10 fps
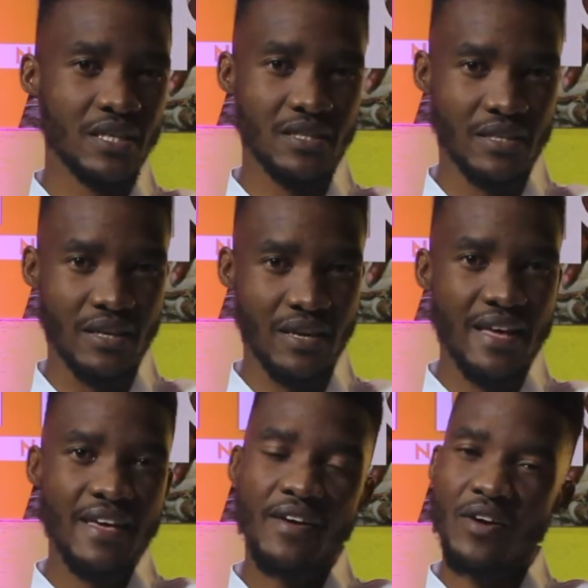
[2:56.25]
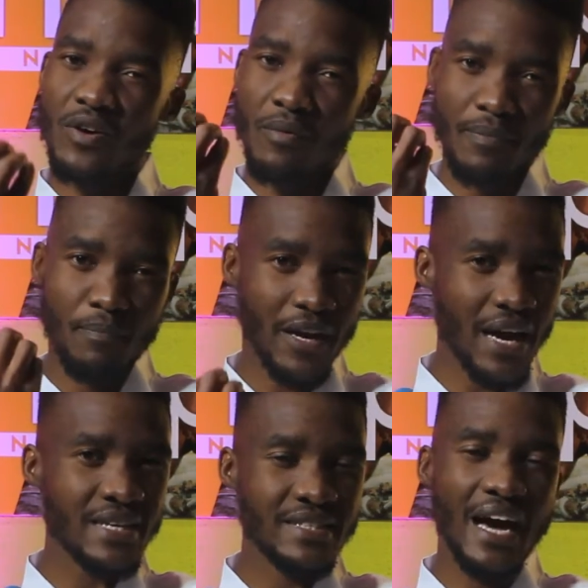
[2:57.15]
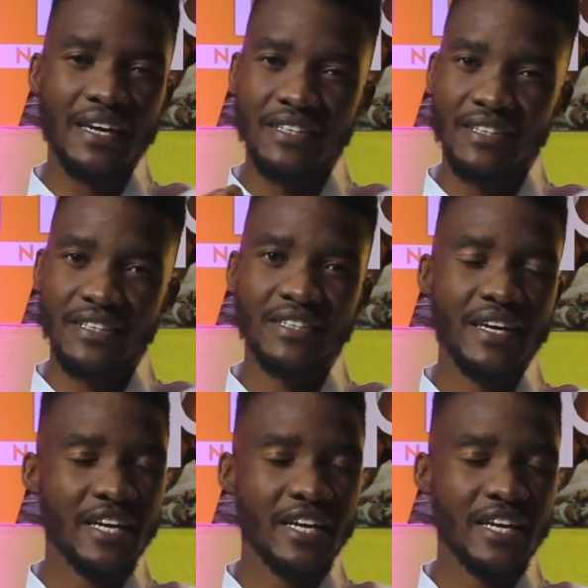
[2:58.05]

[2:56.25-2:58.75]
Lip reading: easier, guys, I need